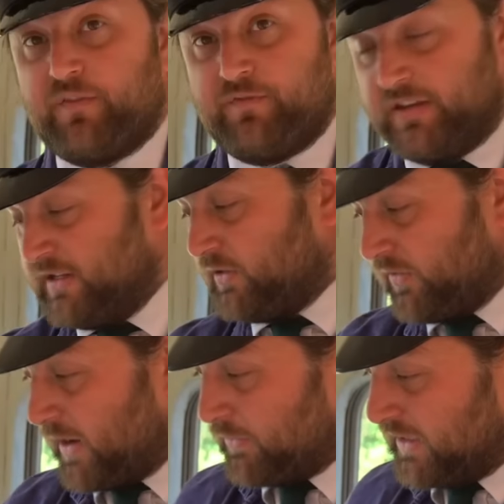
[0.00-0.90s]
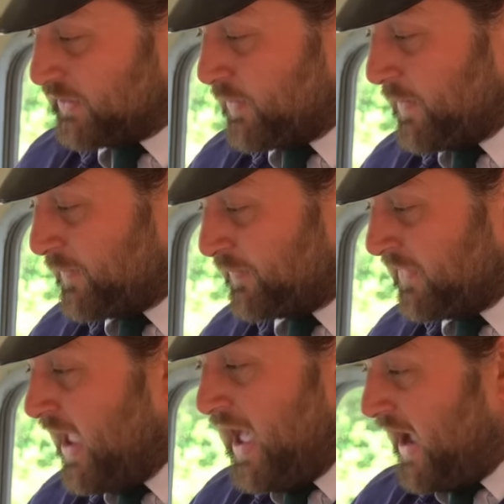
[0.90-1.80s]
fitted on that one as well.
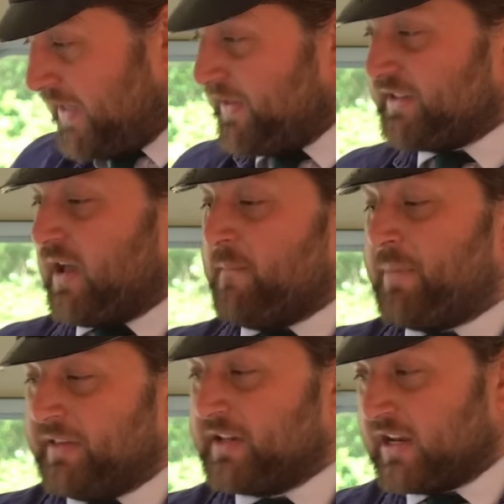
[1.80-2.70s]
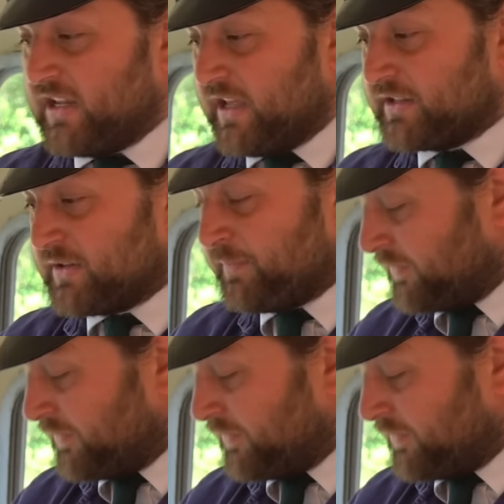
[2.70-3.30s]
And that's basically it.